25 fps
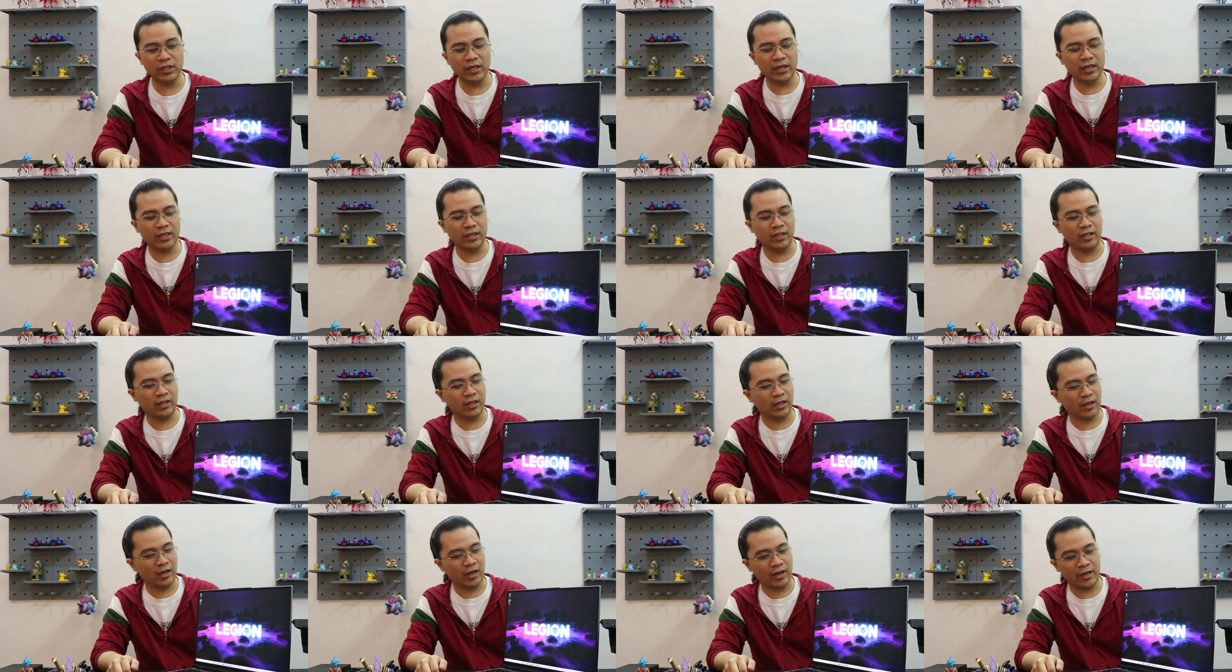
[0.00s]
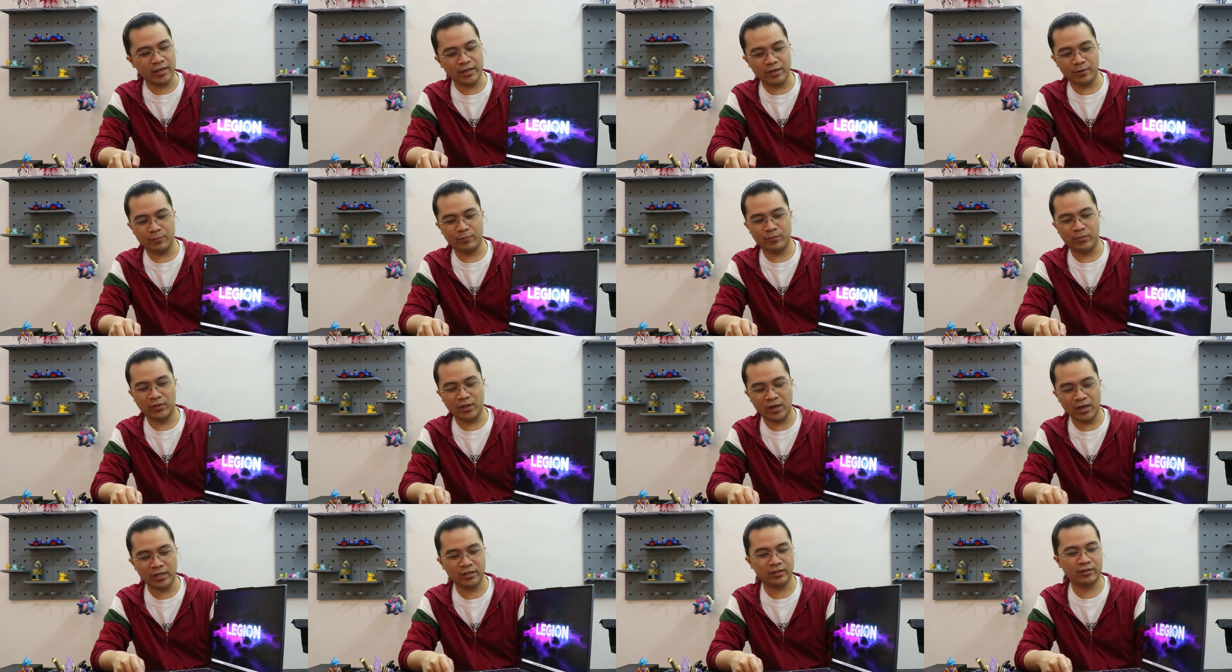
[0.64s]
and I
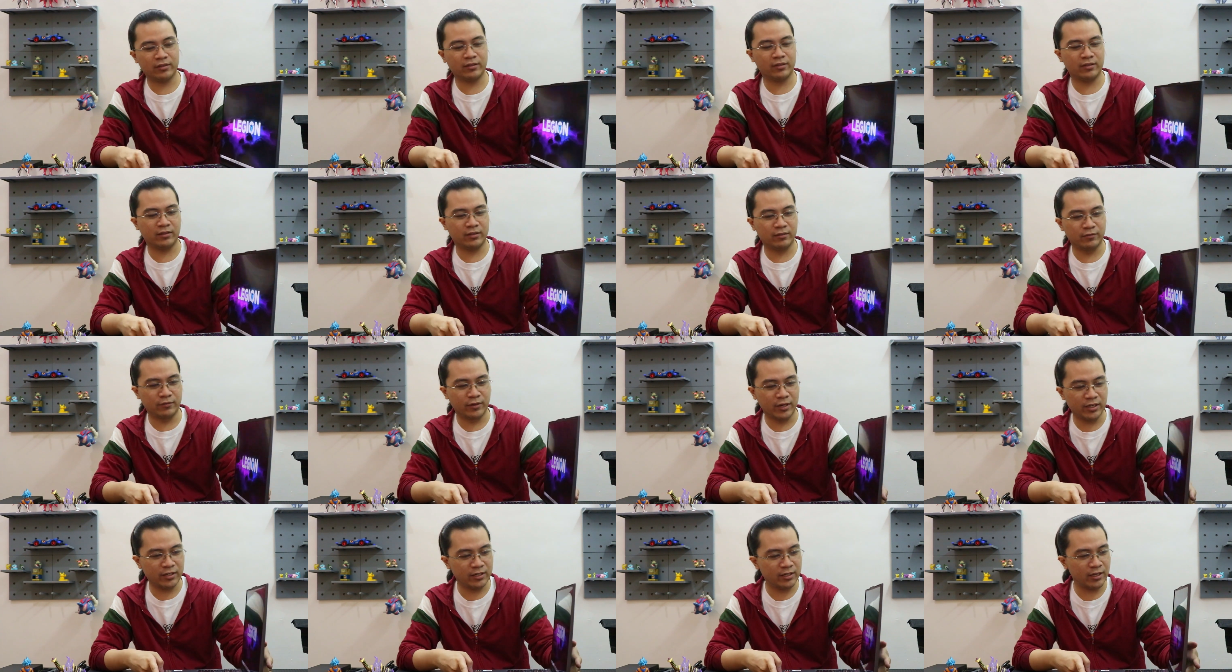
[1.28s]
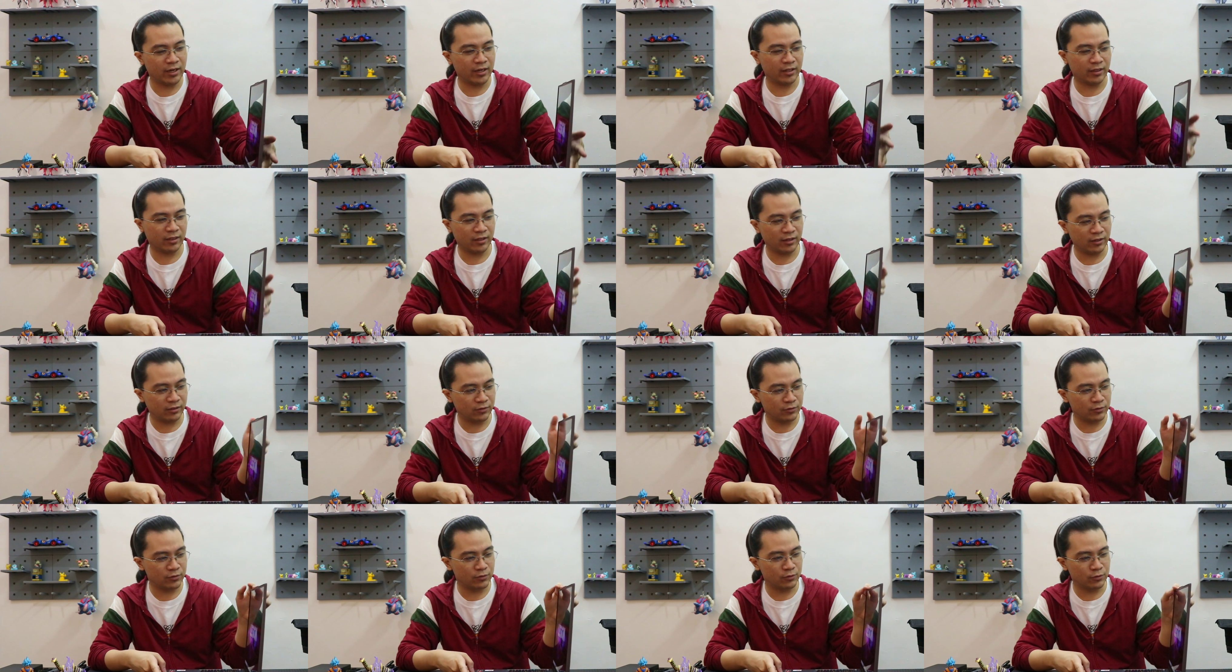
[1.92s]
am not ready, I
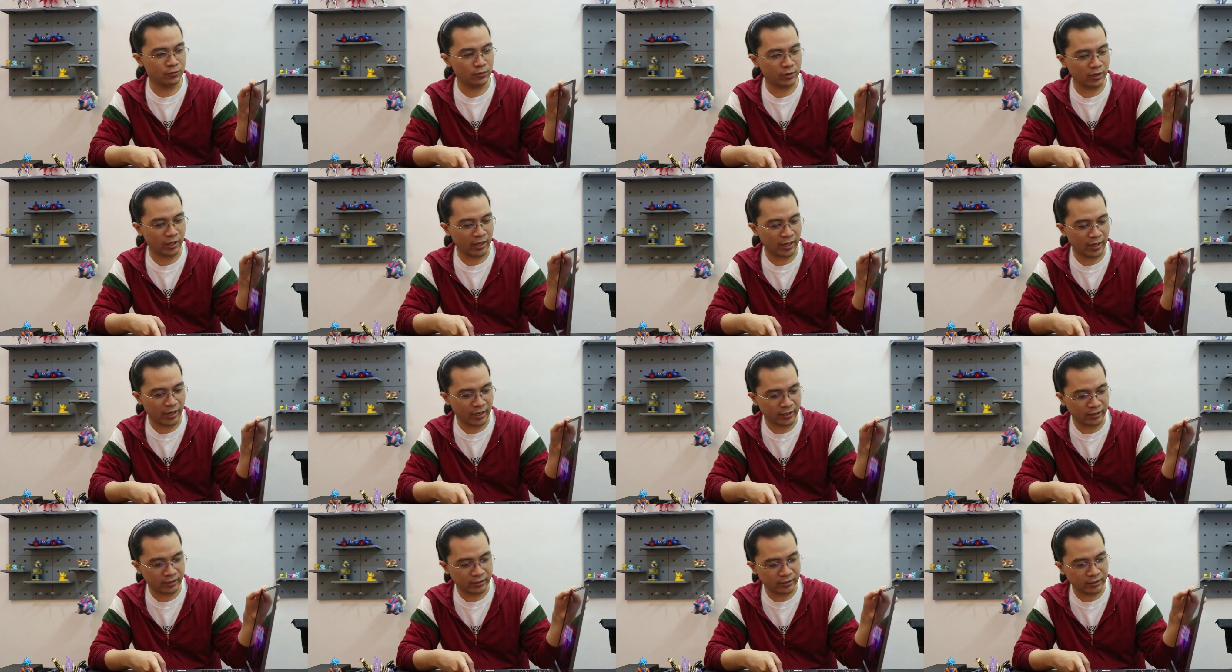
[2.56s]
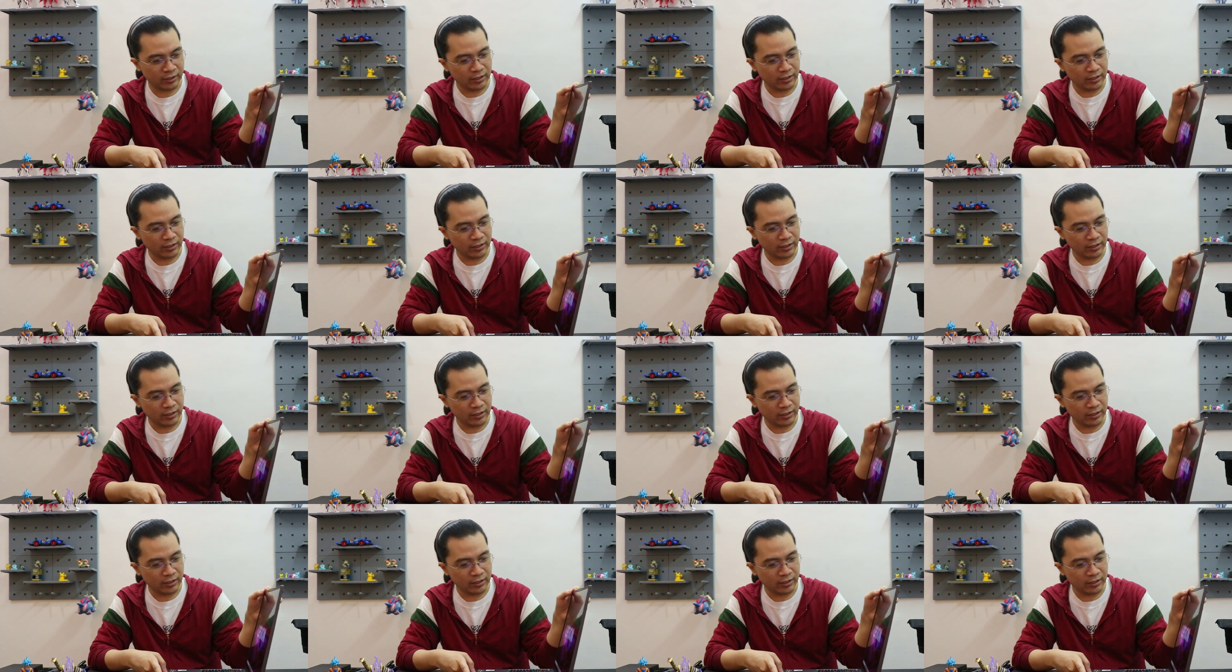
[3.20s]
think, to look at